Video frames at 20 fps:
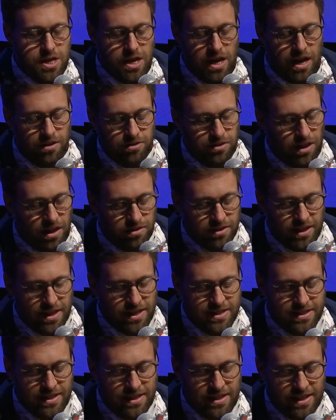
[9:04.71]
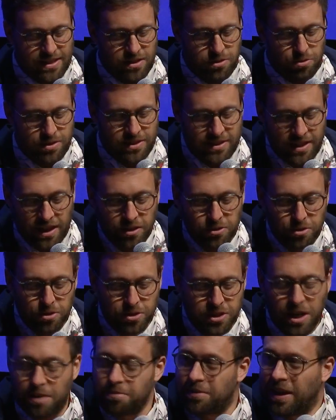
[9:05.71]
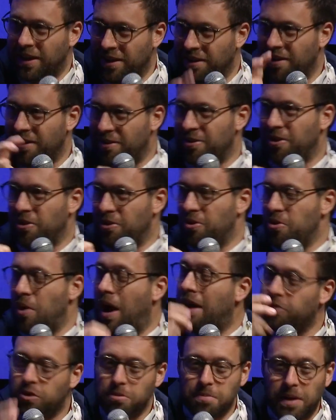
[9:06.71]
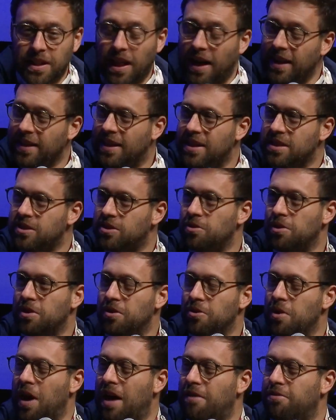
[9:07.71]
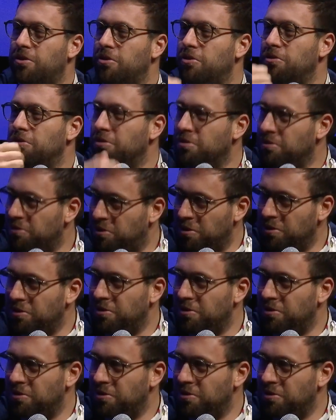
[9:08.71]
how can I say that, to sell you something. You have to be like this. You have to